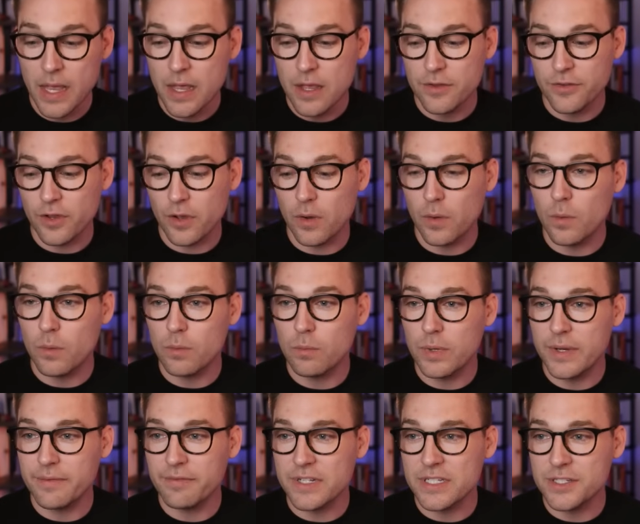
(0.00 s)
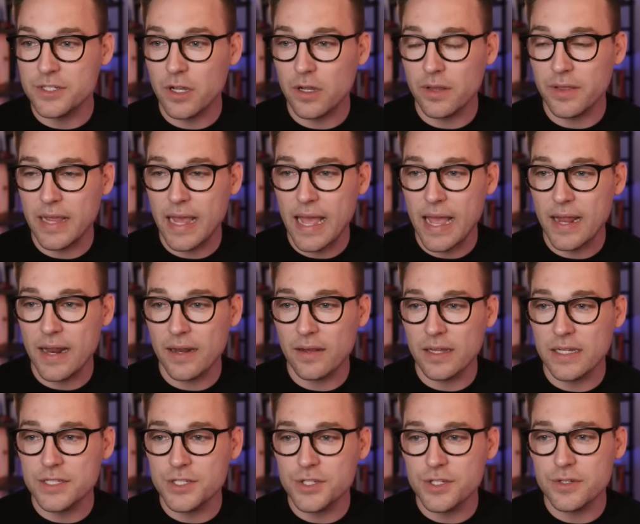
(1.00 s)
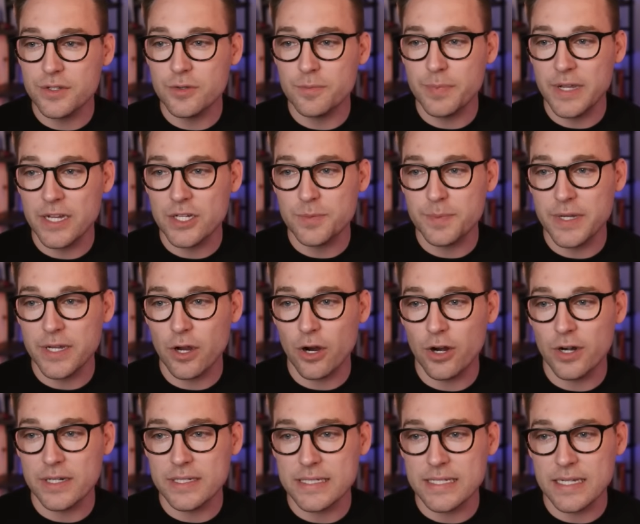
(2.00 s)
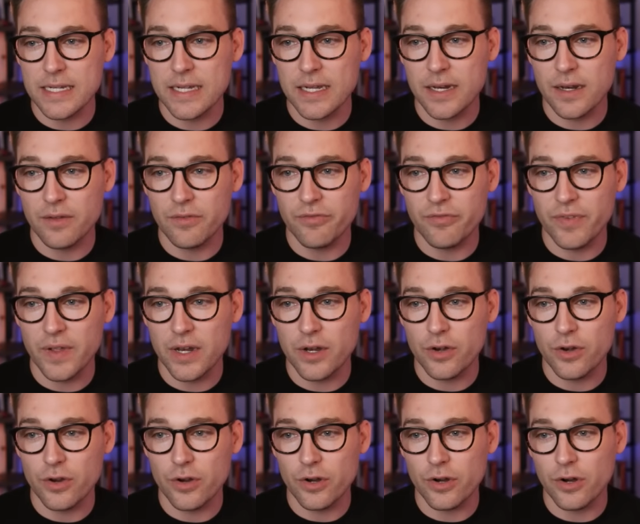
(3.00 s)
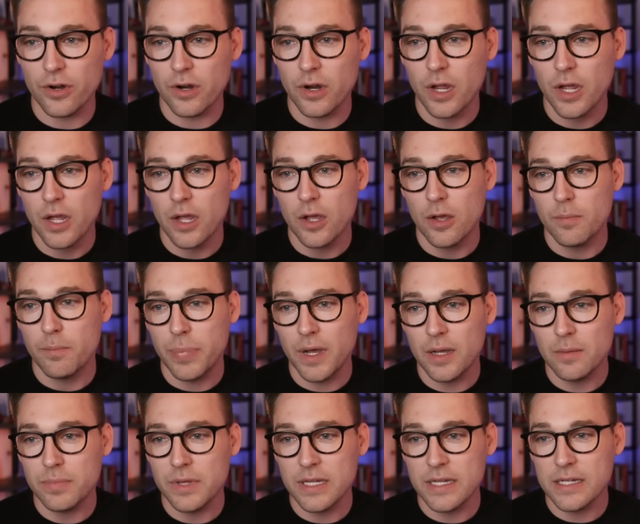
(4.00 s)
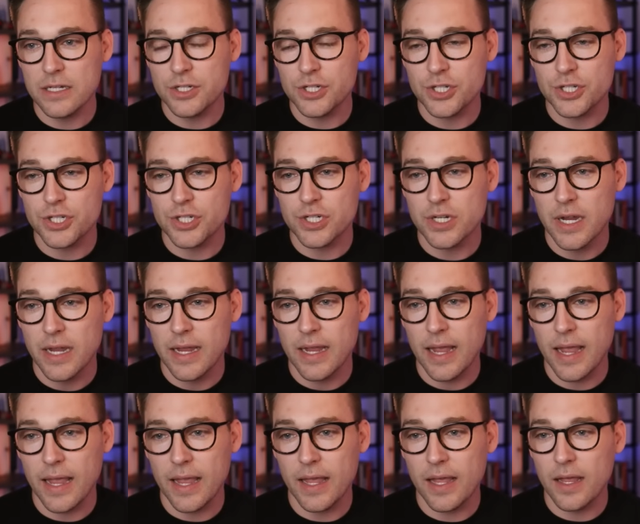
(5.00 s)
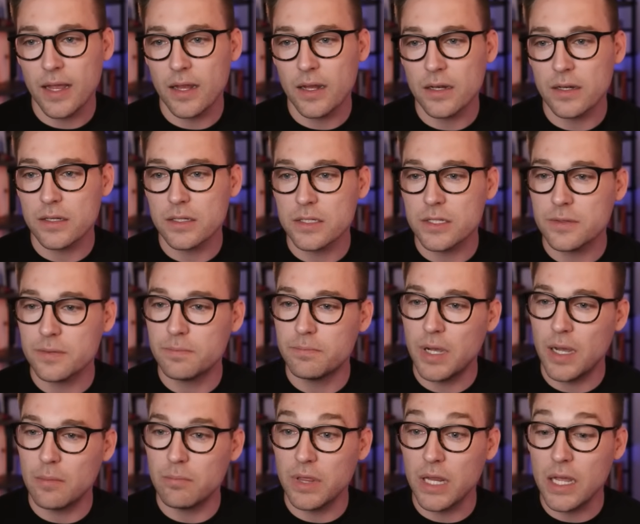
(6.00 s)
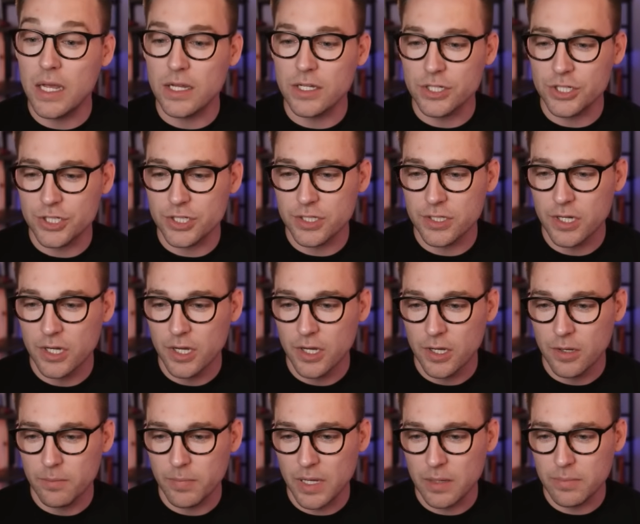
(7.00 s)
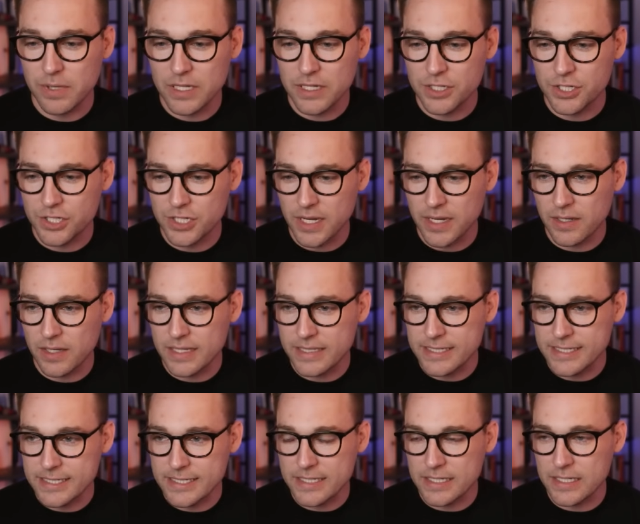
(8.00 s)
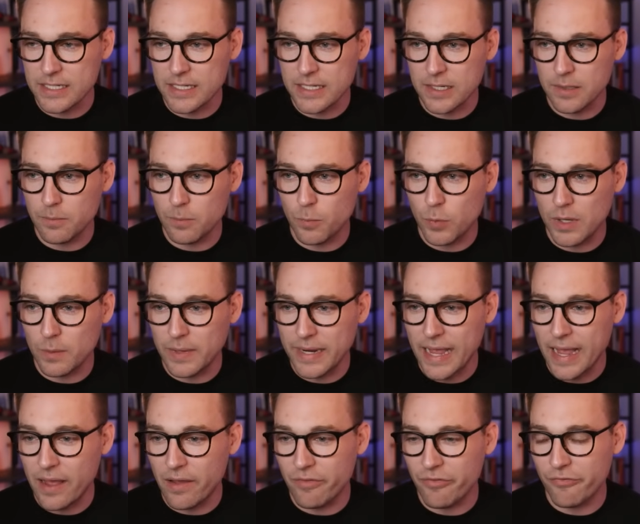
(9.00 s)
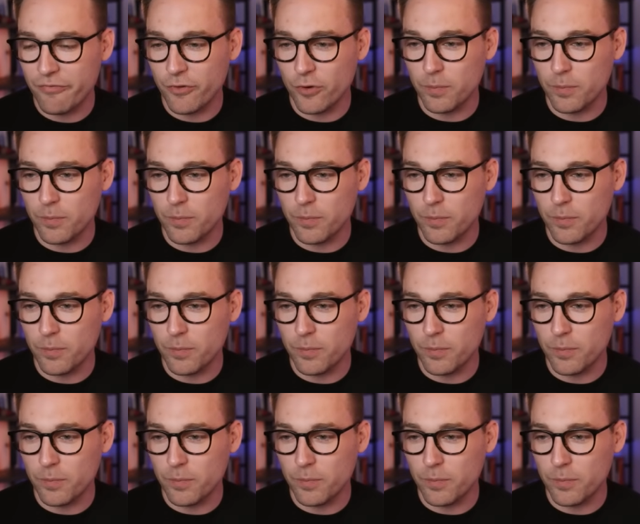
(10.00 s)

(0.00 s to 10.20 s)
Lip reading: So we've installed that, and let's do PHP artisan vendor publish, and let's see what we have for